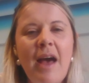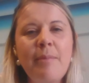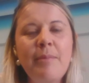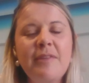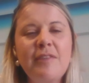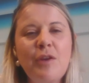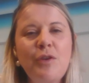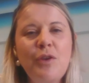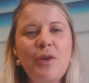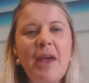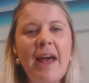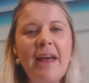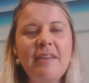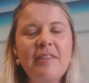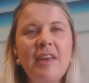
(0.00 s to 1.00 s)
So
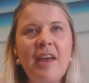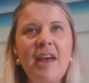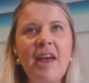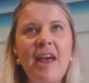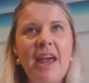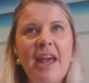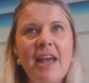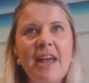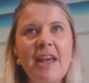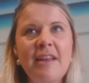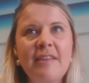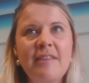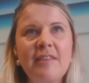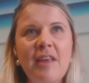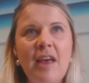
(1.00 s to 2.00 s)
Uganda
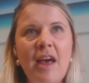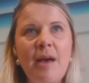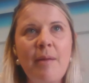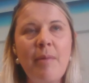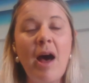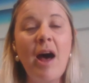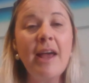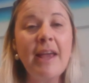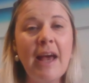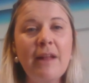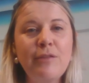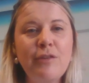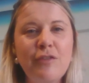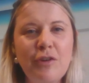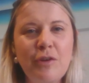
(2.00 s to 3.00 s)
is high
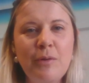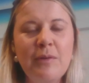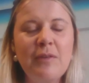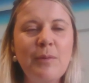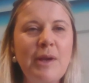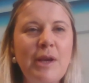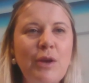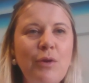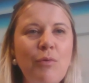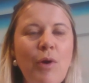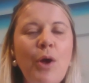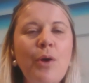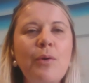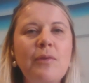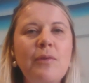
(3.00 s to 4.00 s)
altitude, so it
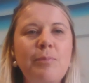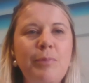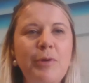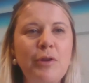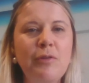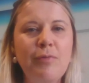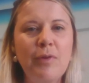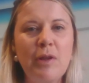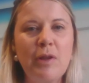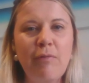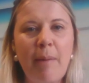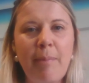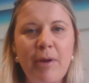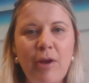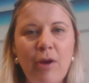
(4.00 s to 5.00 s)
grows beautiful
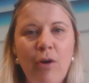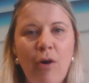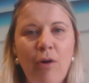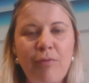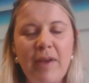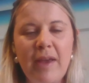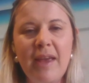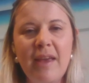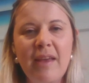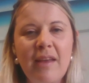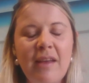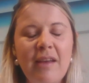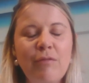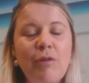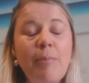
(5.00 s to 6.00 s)
Arabica coffee.
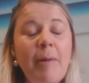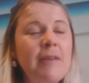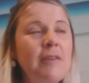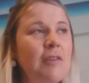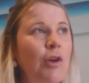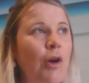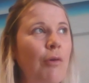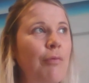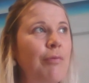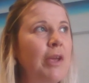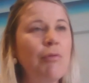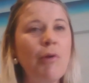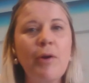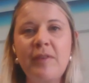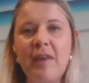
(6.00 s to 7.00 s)
Robusta coffee
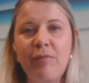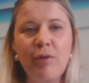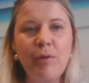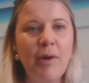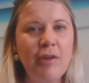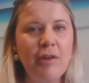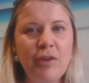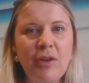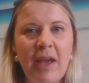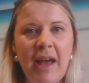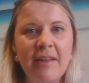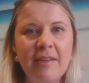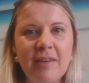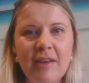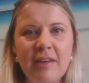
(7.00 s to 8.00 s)
grows everywhere in
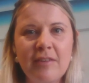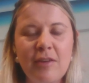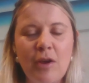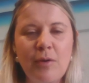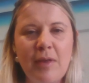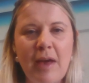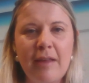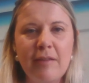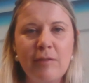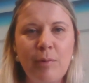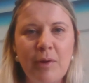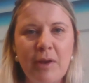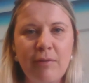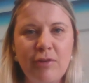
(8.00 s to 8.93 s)
Uganda, so that's what gives